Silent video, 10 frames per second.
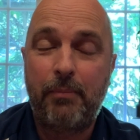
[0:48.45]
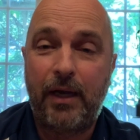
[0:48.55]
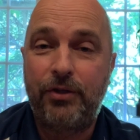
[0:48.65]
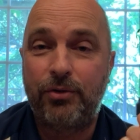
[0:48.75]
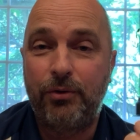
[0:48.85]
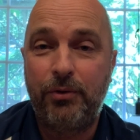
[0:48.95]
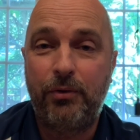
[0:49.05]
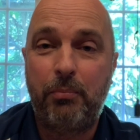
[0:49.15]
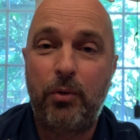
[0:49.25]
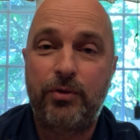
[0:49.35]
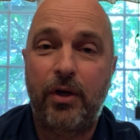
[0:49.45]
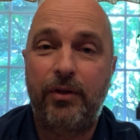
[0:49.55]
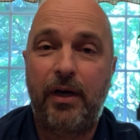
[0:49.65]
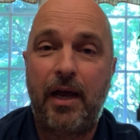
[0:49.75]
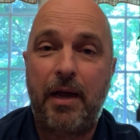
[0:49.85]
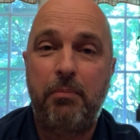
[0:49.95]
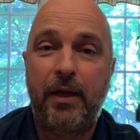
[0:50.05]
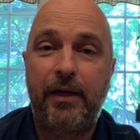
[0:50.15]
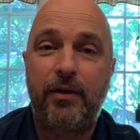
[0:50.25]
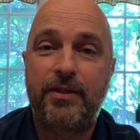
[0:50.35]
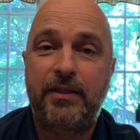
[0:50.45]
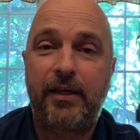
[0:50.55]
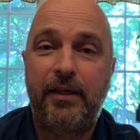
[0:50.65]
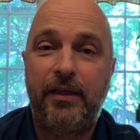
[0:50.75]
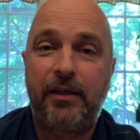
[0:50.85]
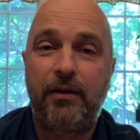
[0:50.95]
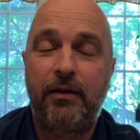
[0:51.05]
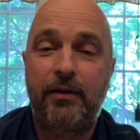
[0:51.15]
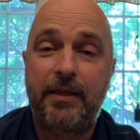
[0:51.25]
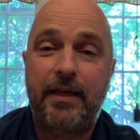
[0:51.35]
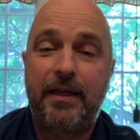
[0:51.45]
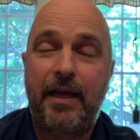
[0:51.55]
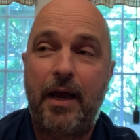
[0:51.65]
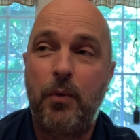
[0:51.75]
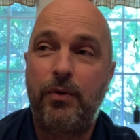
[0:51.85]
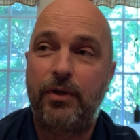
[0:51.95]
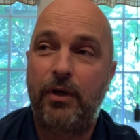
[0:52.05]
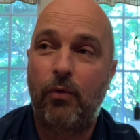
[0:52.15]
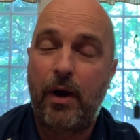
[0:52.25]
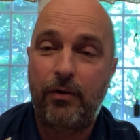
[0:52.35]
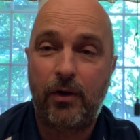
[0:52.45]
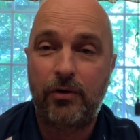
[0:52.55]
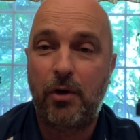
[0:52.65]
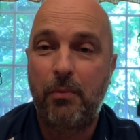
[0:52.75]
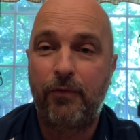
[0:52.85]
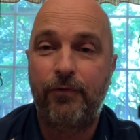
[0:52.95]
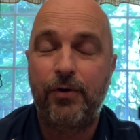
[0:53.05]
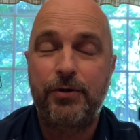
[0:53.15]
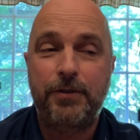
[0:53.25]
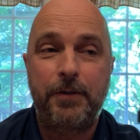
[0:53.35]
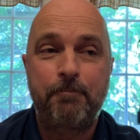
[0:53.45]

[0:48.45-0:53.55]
I showed you the postcard that I'm planning on sending in, sending out around October 1st.